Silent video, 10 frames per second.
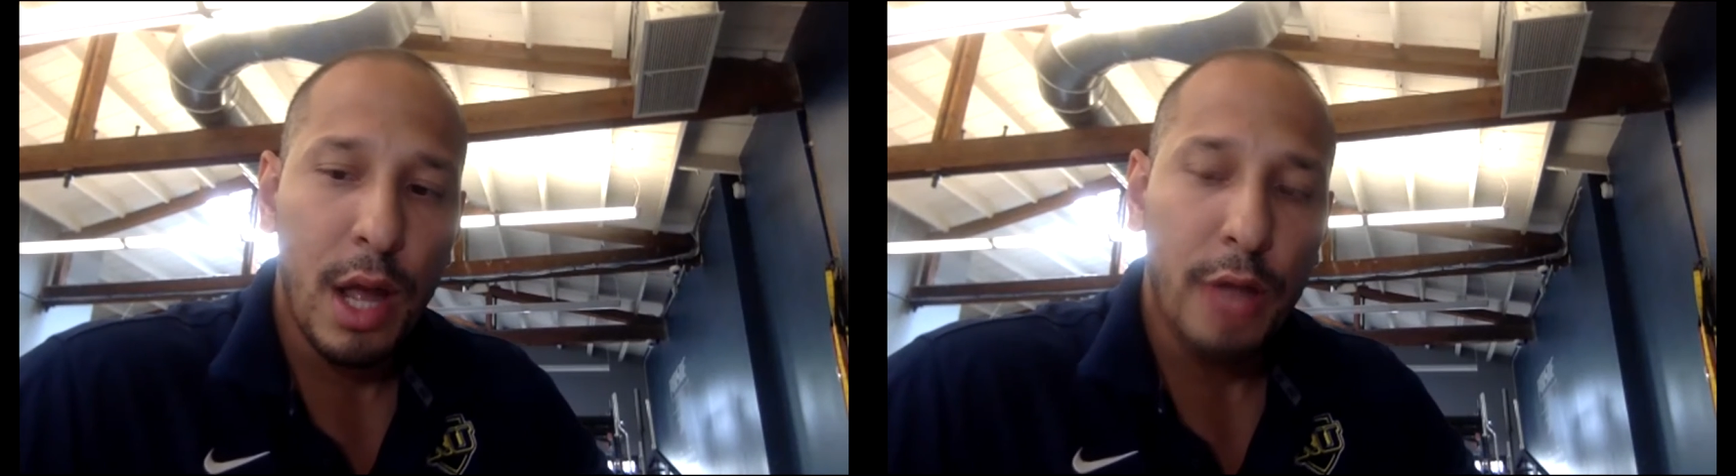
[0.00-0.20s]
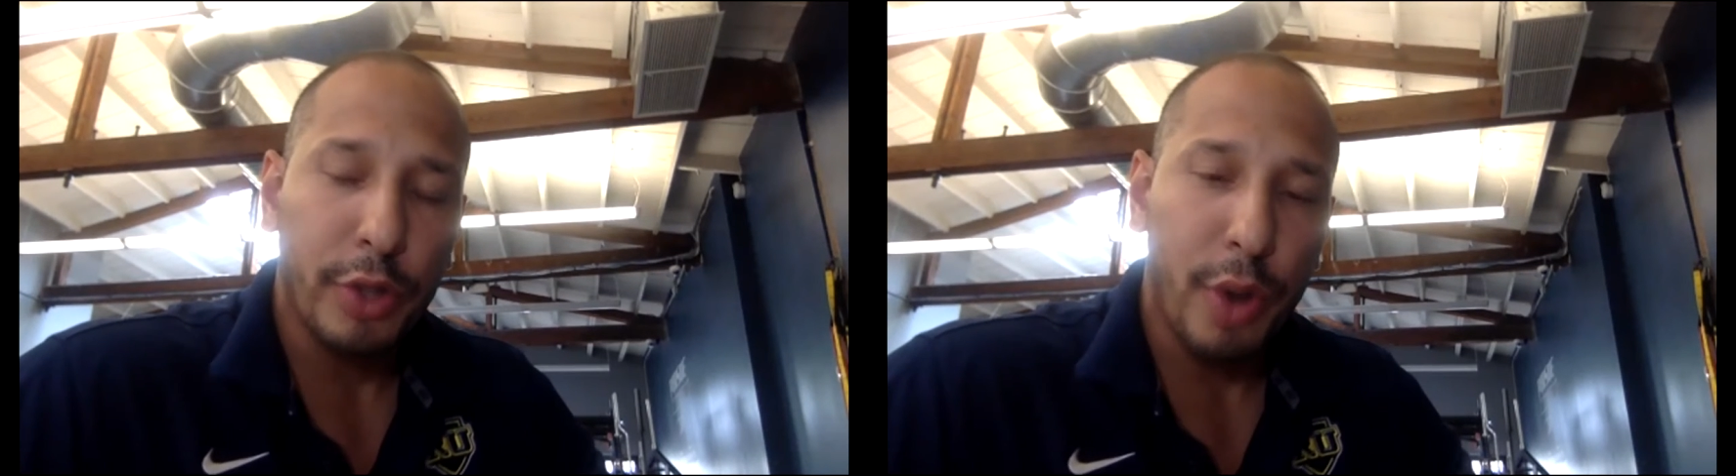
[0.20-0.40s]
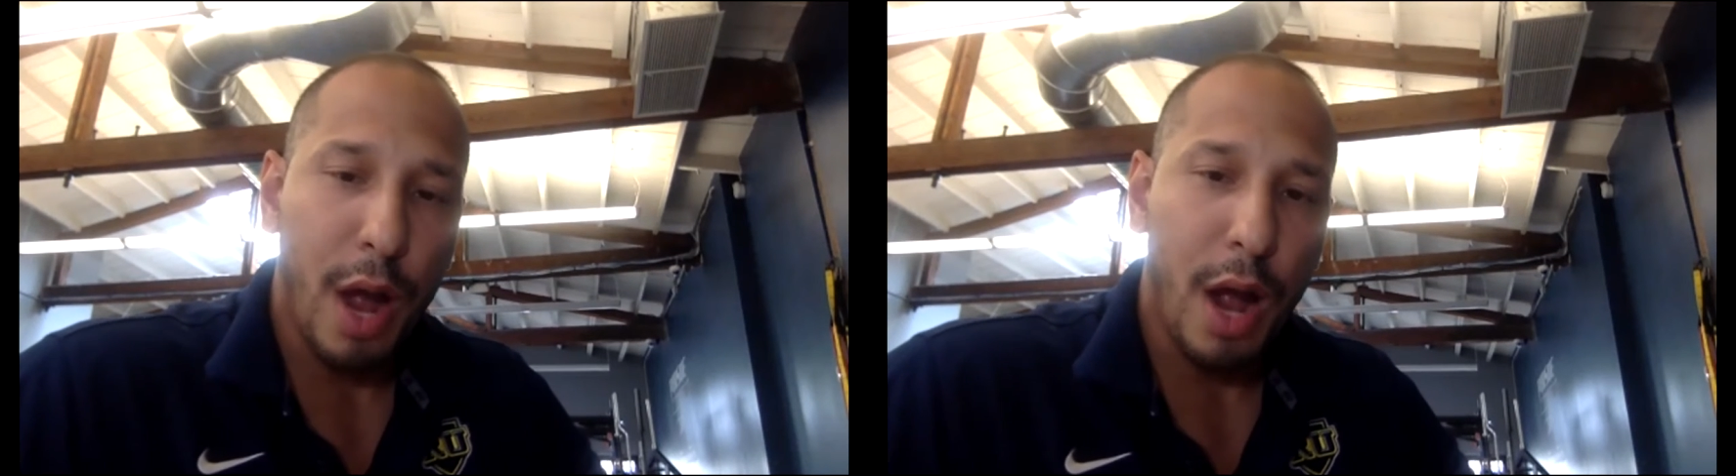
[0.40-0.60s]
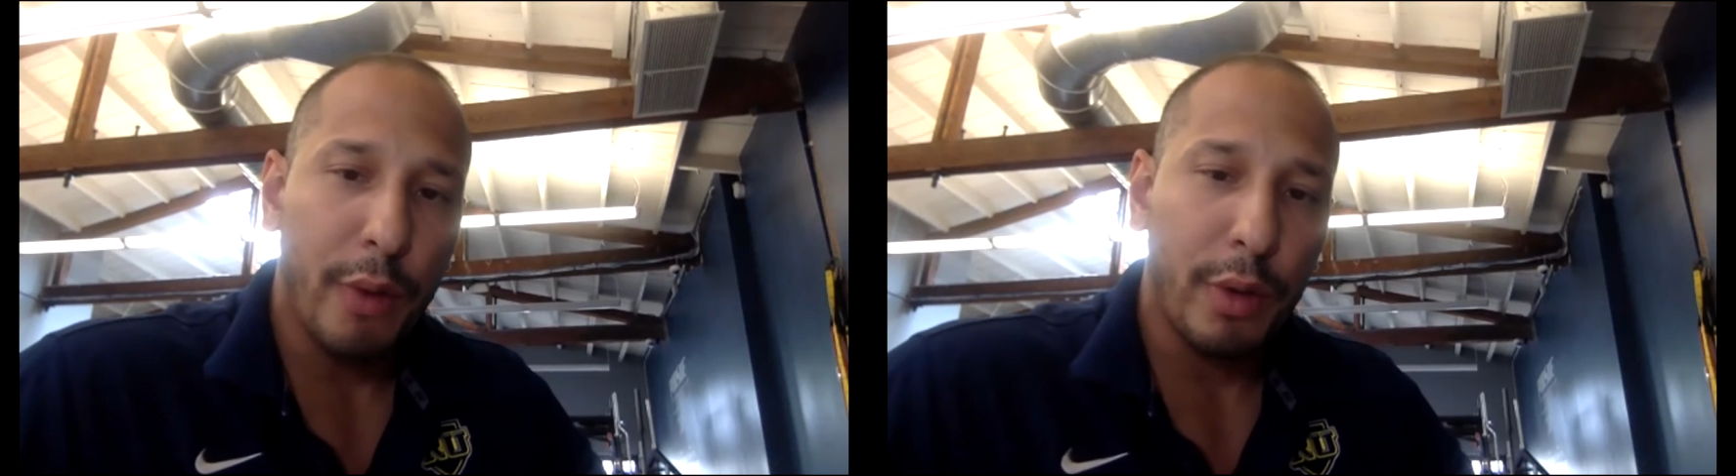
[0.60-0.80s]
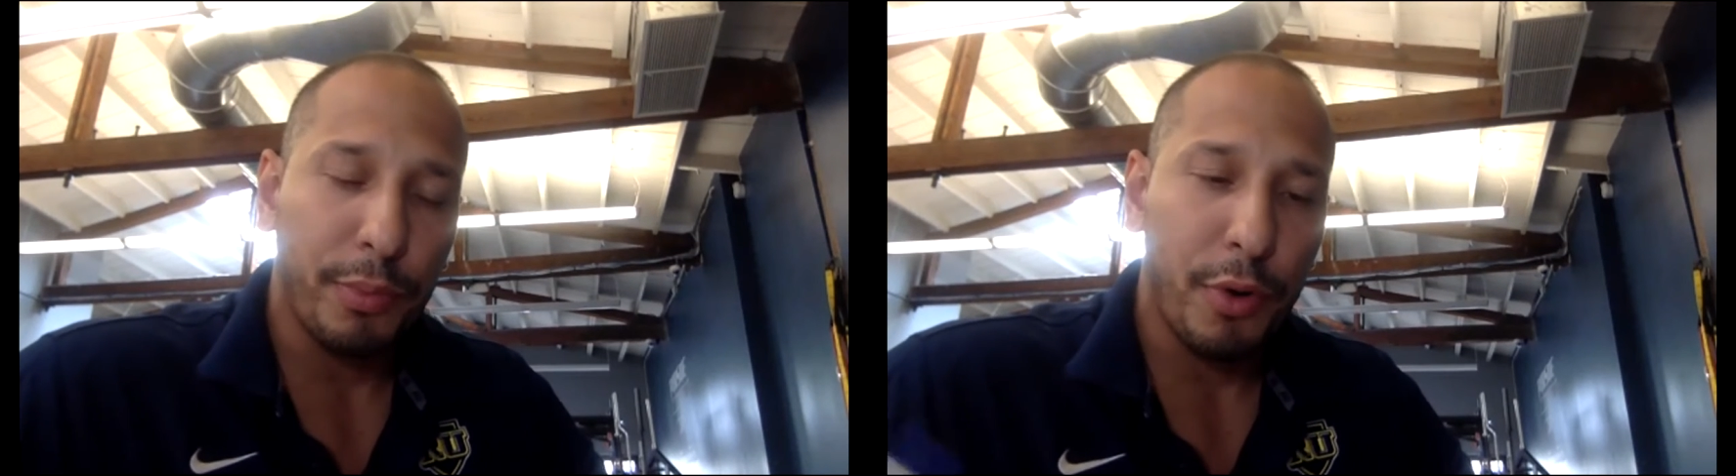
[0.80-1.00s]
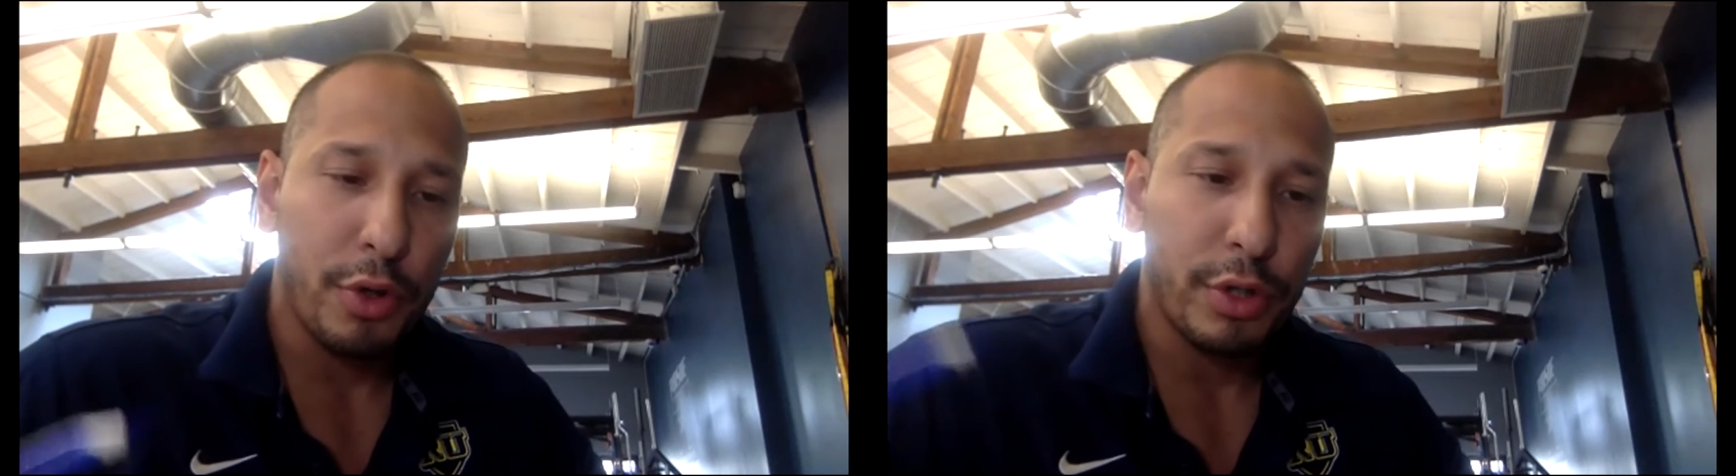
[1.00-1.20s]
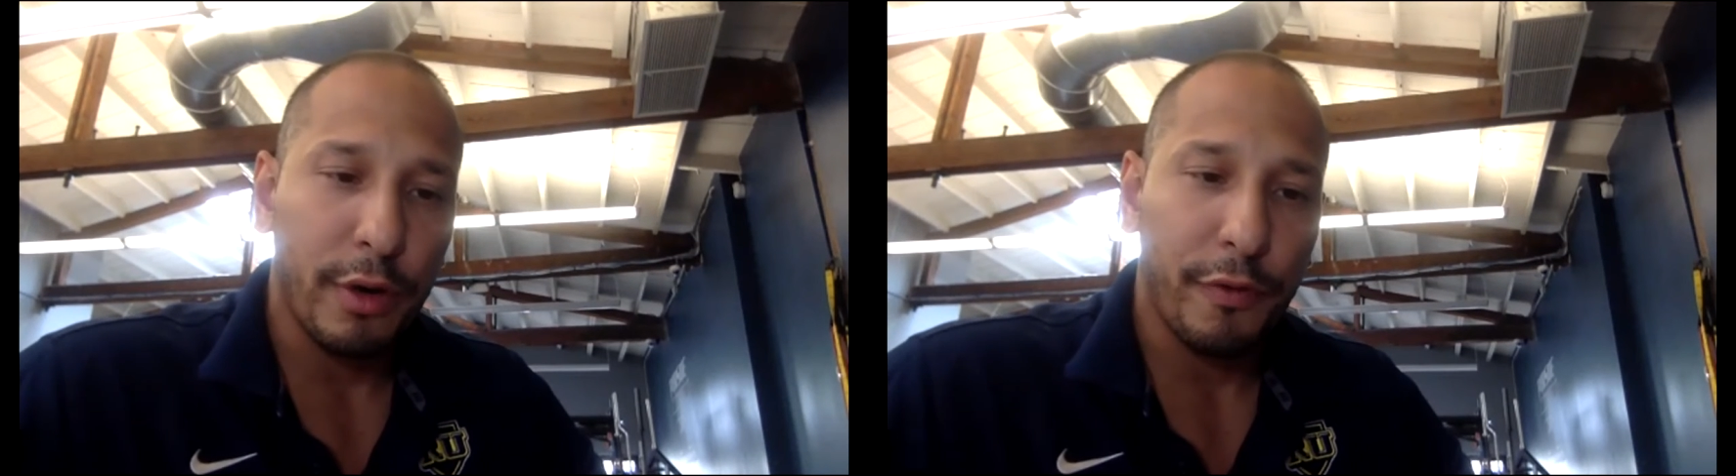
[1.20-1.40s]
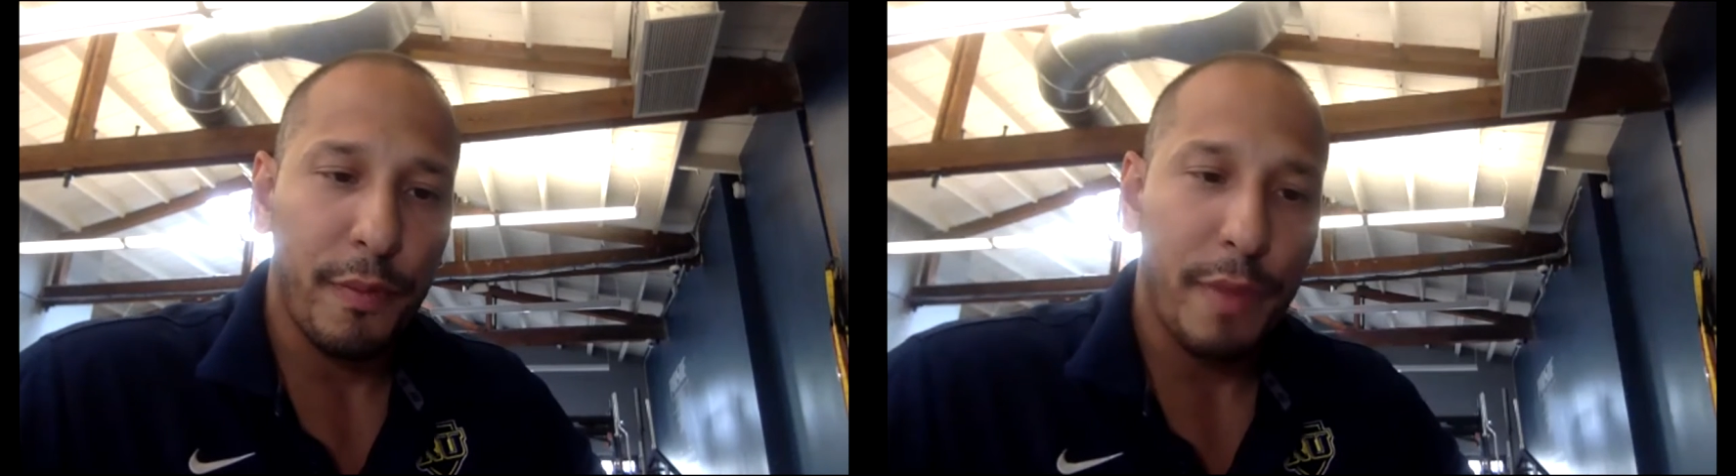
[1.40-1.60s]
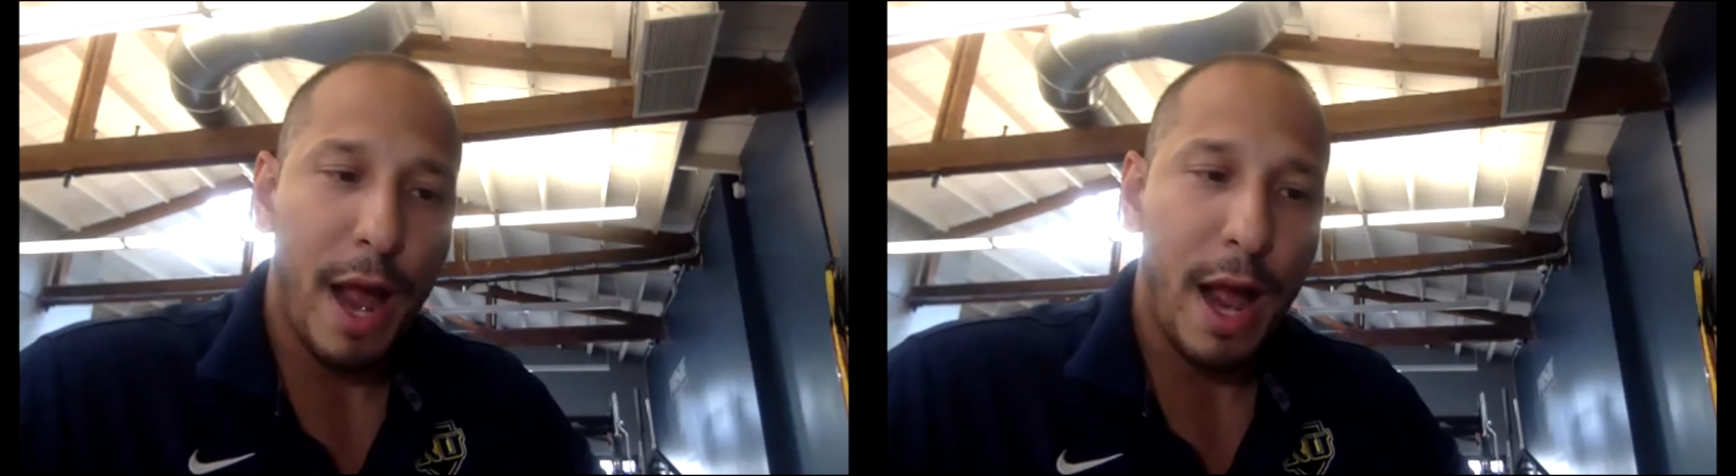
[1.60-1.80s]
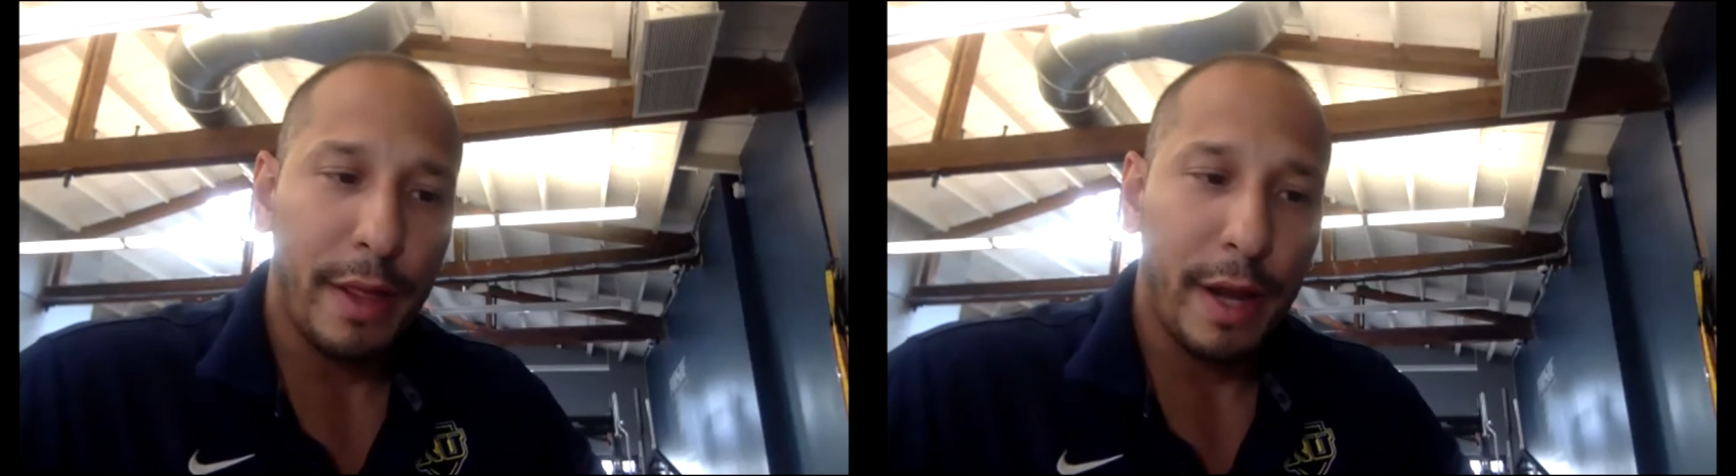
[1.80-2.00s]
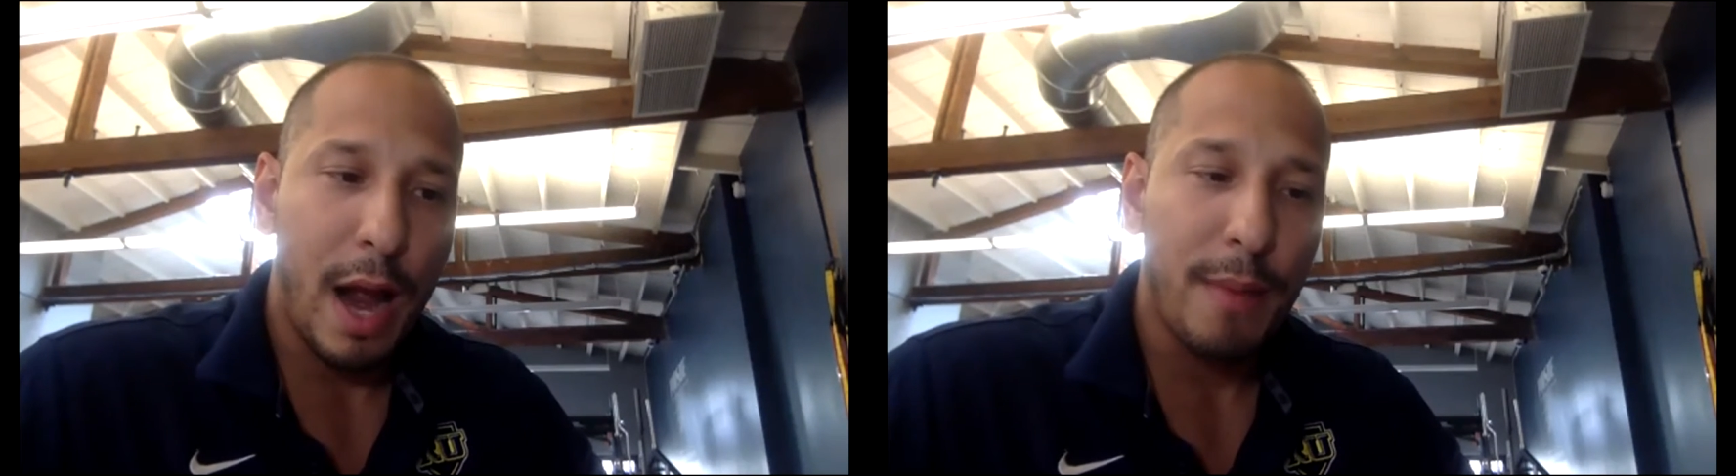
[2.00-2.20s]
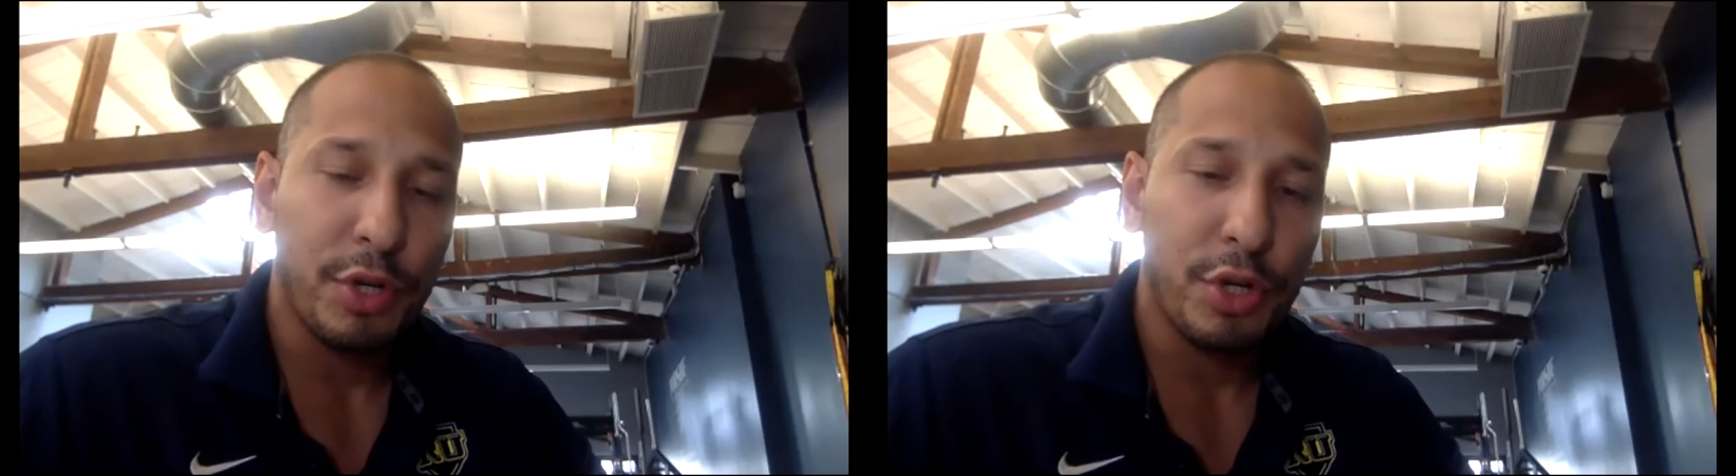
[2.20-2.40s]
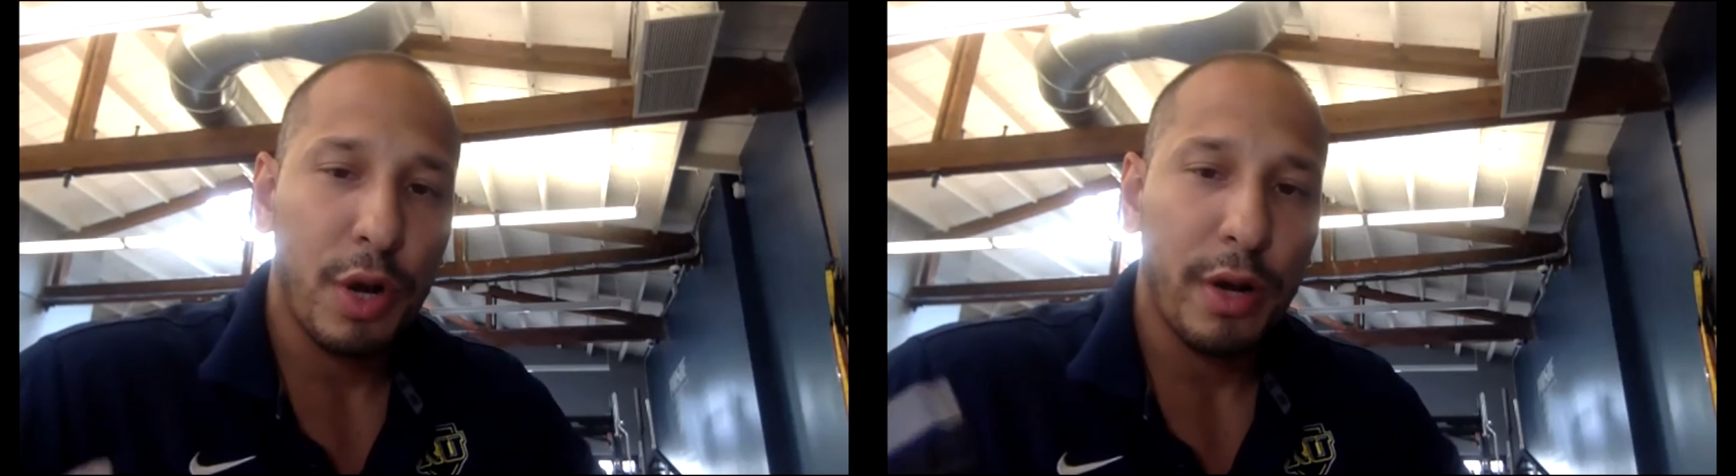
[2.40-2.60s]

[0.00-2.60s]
So I would approach it from that. Like, I'm just trying to